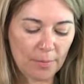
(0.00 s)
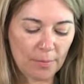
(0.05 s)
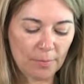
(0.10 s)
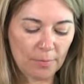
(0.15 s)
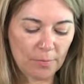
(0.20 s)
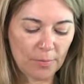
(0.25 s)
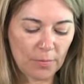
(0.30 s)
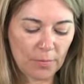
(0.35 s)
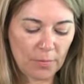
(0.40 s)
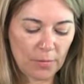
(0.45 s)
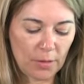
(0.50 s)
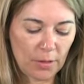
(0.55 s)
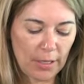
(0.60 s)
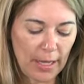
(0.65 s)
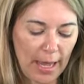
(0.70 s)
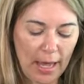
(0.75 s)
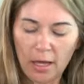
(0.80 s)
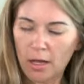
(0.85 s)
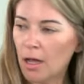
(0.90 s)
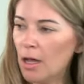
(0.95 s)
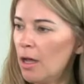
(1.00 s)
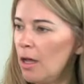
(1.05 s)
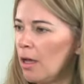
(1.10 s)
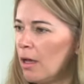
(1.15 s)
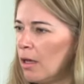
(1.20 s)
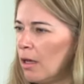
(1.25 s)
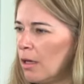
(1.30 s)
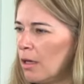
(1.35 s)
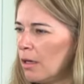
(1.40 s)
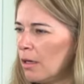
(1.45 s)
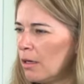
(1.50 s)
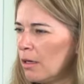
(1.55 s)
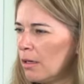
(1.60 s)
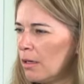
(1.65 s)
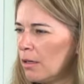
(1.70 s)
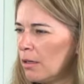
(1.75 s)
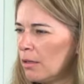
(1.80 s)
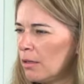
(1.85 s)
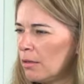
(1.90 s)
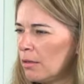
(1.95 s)
these work? Yeah.
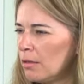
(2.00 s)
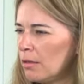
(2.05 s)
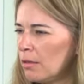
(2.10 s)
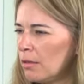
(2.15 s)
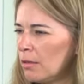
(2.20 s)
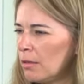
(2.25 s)
Uh,